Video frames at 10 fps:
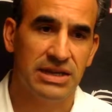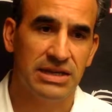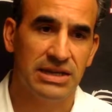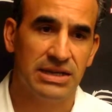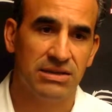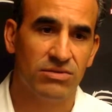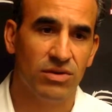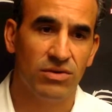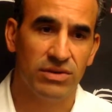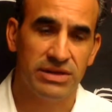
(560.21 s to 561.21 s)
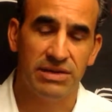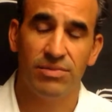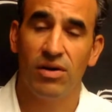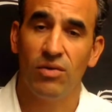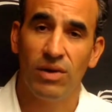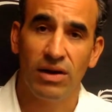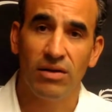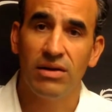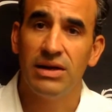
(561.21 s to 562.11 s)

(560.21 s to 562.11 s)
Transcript: and he can throw the deep ball well